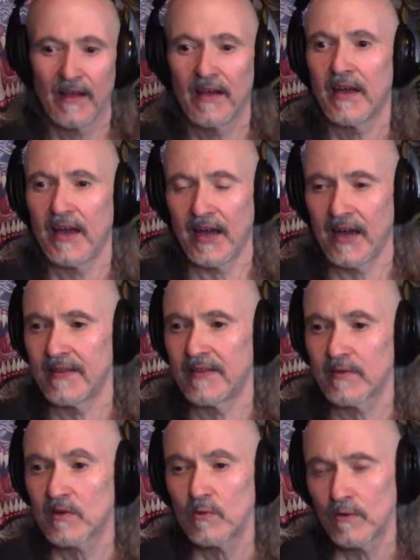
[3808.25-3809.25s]
And
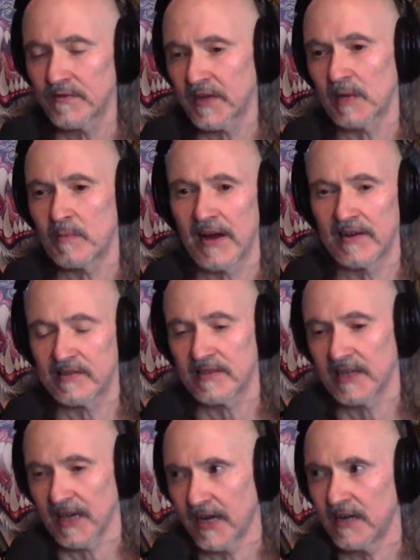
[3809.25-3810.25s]
the cool thing about it is that
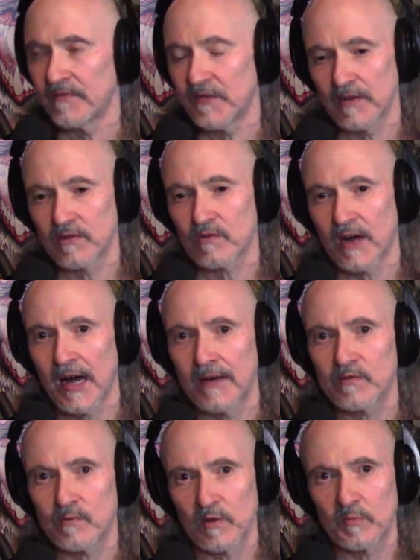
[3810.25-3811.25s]
the N F L
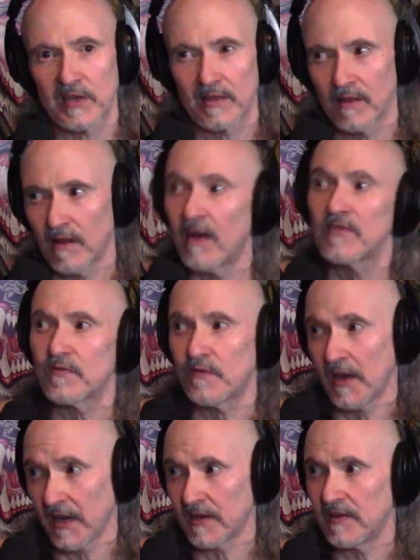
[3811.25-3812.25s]
draft will be in Las
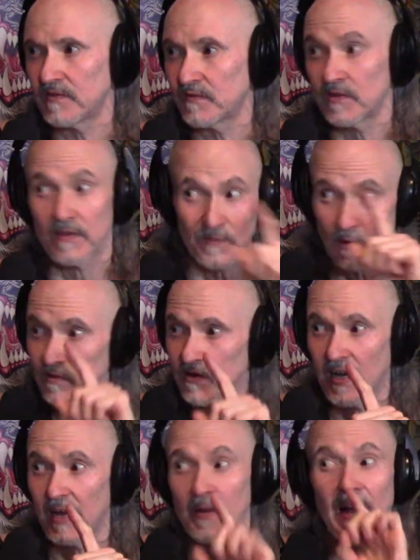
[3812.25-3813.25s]
Vegas for the first
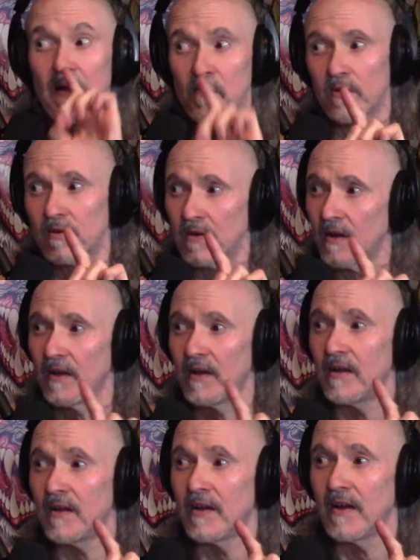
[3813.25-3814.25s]
time ever.
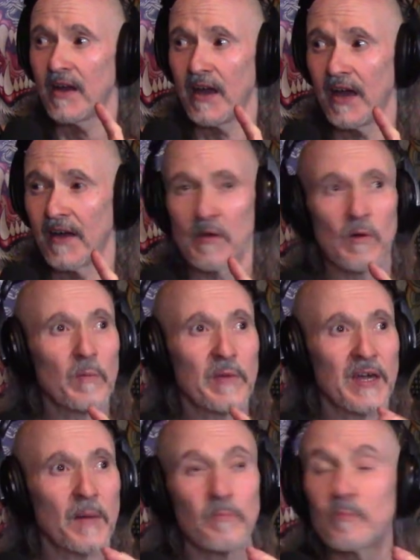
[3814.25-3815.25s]
And there will
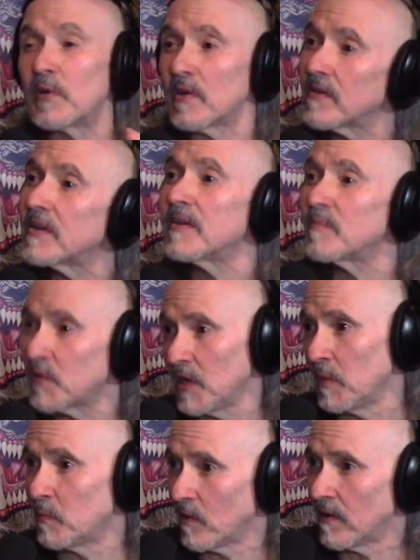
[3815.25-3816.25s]
be a billion
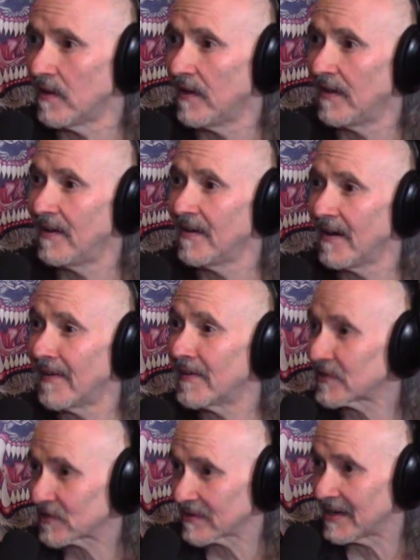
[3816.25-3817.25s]
people on the
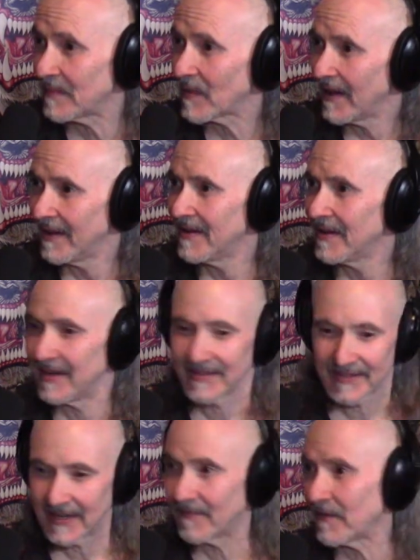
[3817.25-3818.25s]
strip
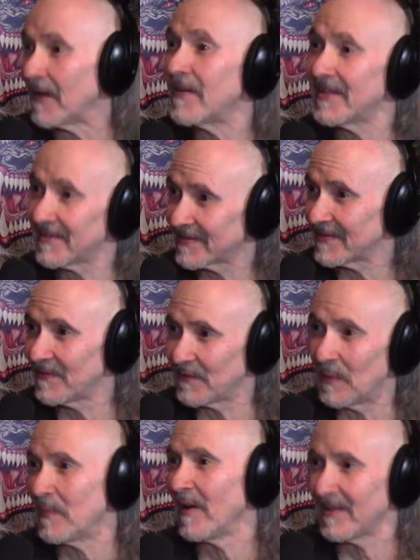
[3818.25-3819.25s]
in their various
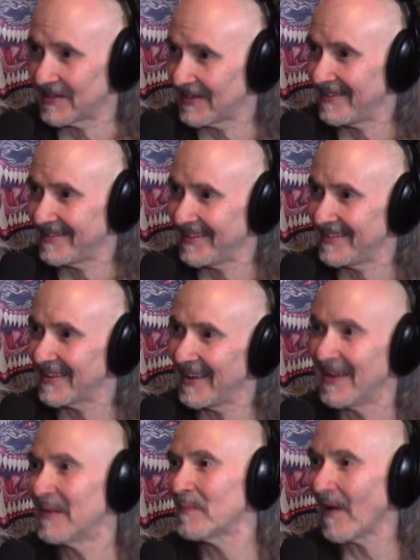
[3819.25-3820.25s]
football jerseys
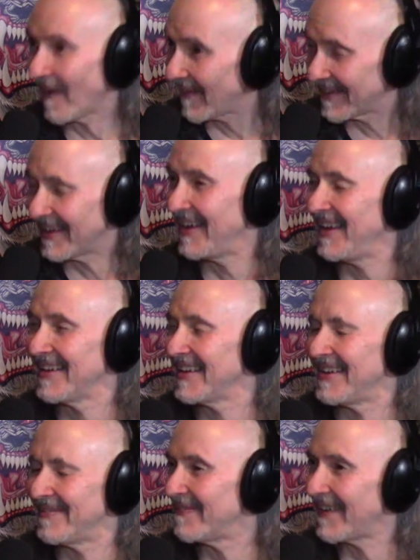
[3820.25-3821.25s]
partying
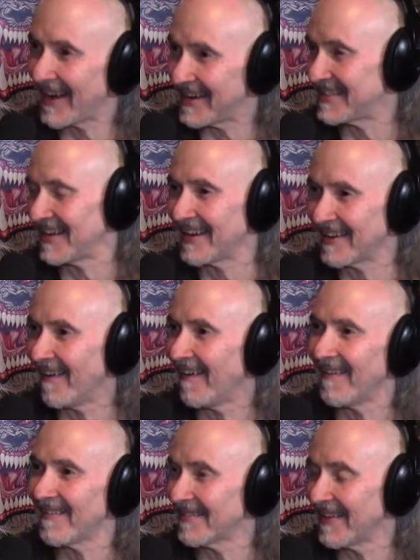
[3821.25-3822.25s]
and raging
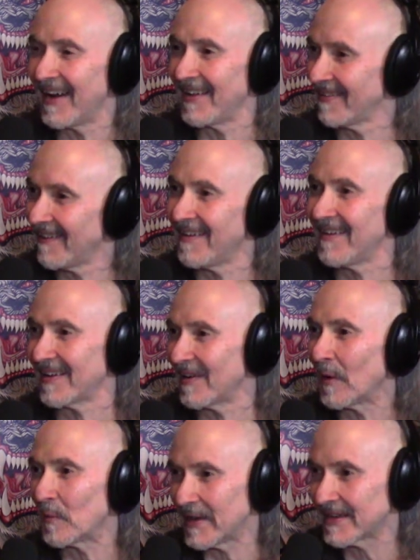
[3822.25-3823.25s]
all night long and
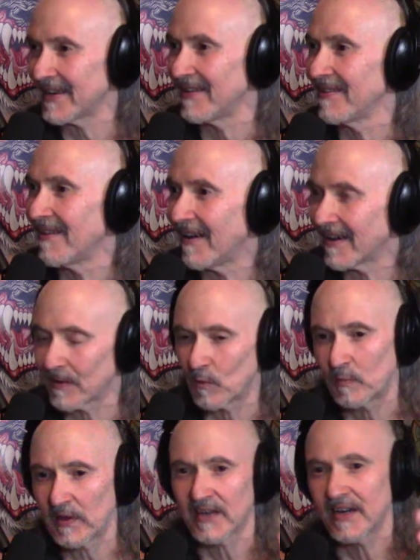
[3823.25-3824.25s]
all weekend long. It
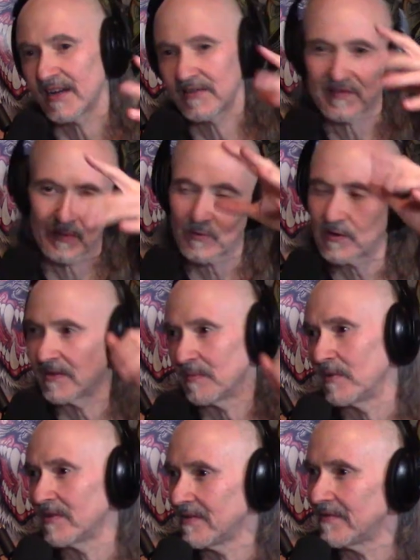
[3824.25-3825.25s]
will be kind of somewhere in the
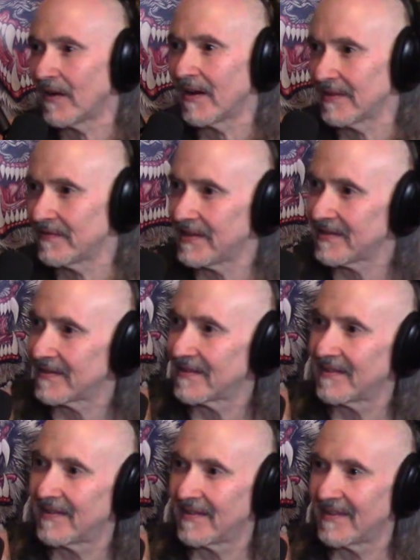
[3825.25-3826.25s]
middle of all of it.
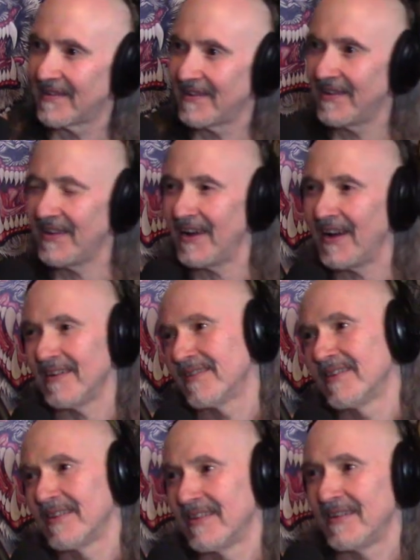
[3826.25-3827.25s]
I love it. Yeah.
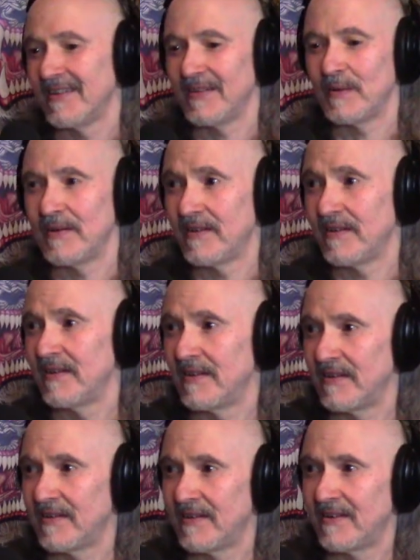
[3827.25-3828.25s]
I will
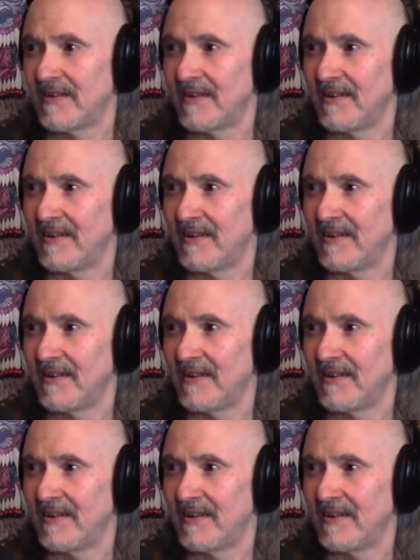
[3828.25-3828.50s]
be at a